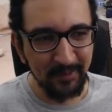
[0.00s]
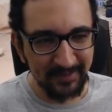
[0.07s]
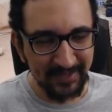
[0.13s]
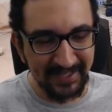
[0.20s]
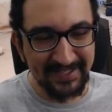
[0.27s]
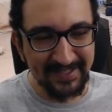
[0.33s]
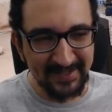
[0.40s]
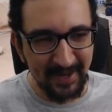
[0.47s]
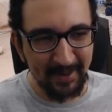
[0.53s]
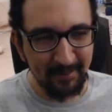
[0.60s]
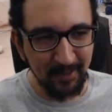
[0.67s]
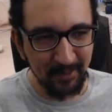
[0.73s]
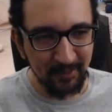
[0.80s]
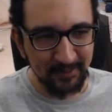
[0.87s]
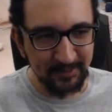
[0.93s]

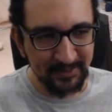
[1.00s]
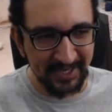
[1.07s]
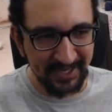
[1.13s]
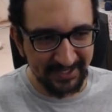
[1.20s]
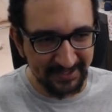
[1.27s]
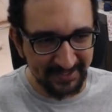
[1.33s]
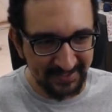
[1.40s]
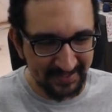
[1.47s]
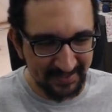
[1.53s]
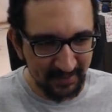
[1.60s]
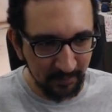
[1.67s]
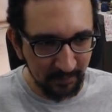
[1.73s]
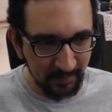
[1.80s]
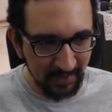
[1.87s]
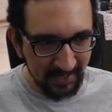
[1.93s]
undesirable changes.
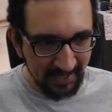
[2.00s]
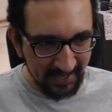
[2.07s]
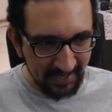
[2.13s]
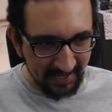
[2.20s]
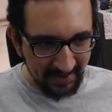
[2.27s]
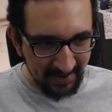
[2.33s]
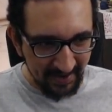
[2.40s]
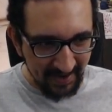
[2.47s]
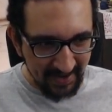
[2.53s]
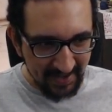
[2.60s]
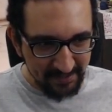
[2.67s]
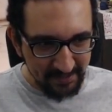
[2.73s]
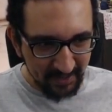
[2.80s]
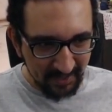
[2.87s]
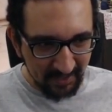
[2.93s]
So
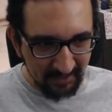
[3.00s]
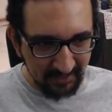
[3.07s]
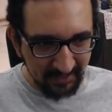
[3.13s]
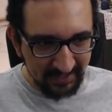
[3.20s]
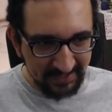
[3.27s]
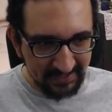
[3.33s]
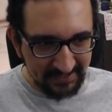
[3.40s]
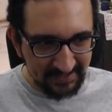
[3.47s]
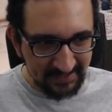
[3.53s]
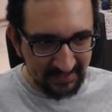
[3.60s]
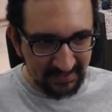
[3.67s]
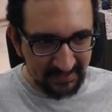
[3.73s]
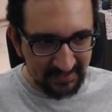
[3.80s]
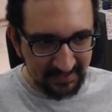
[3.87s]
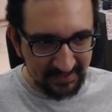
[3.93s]
the car
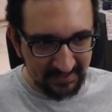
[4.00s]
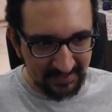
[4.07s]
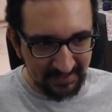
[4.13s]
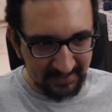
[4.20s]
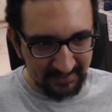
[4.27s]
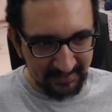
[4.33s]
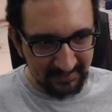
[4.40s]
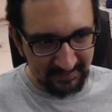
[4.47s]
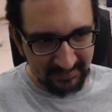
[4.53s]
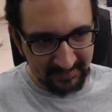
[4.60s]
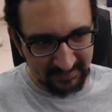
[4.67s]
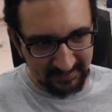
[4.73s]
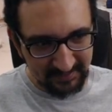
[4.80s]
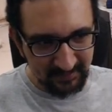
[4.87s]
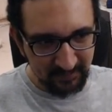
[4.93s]
is
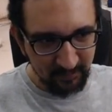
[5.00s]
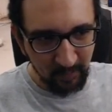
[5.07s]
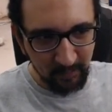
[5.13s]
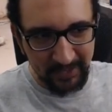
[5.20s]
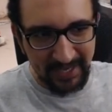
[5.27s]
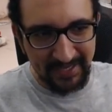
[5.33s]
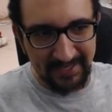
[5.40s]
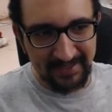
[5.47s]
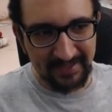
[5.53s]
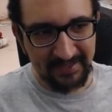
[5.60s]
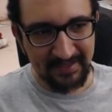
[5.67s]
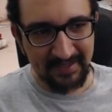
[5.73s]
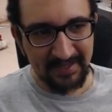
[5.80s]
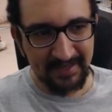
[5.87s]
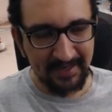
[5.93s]
rotated
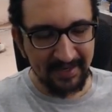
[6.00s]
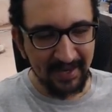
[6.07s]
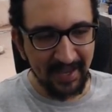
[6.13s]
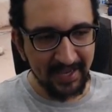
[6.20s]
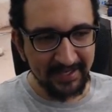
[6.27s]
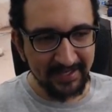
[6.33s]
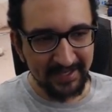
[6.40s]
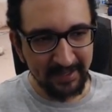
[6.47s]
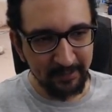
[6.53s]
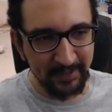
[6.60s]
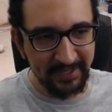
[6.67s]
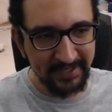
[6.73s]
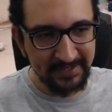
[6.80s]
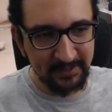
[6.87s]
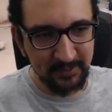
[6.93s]
90
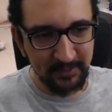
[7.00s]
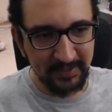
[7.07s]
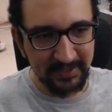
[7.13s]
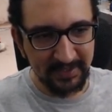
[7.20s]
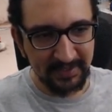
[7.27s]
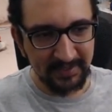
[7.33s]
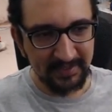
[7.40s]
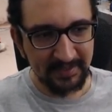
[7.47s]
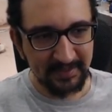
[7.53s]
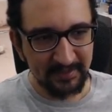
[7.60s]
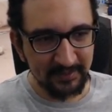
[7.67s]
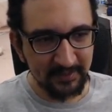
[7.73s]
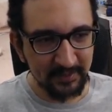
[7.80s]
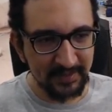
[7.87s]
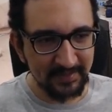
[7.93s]
degrees to the
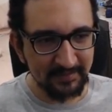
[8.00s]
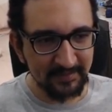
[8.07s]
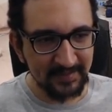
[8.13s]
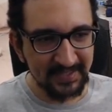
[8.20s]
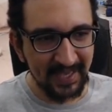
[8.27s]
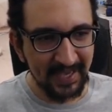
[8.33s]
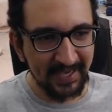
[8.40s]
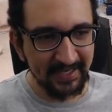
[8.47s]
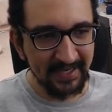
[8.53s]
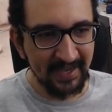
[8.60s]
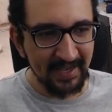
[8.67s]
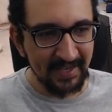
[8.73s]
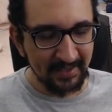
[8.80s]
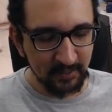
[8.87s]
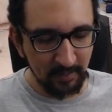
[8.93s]
side,
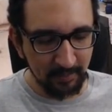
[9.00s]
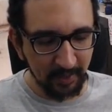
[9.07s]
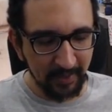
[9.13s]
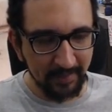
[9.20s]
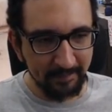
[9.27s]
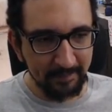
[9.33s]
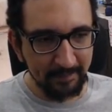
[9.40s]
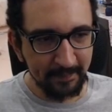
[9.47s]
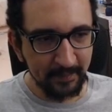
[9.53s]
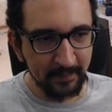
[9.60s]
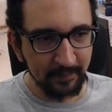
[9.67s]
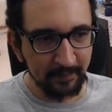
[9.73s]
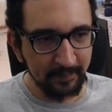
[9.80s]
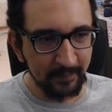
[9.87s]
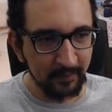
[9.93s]
so I'm gonna
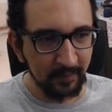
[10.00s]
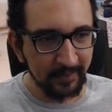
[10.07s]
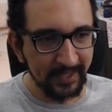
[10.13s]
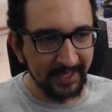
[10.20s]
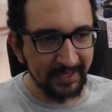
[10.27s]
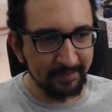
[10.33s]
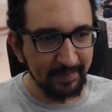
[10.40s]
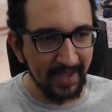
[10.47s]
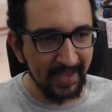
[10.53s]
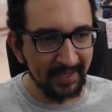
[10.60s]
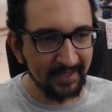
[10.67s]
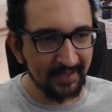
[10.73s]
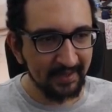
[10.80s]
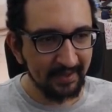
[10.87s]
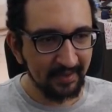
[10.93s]
rotate it
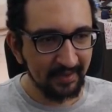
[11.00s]
back.